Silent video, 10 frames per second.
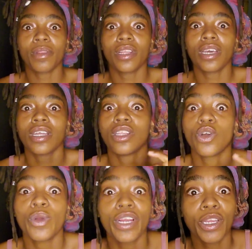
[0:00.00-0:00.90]
the
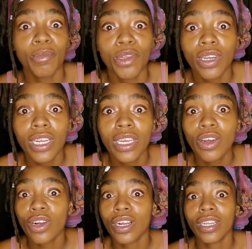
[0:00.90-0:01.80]
queer community
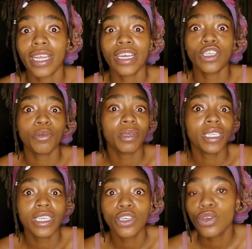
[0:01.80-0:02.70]
or the
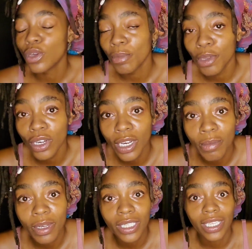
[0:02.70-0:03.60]
LGBTQ community,
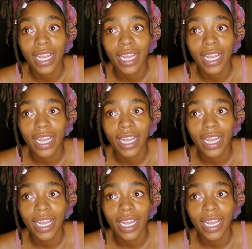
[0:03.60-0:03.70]
because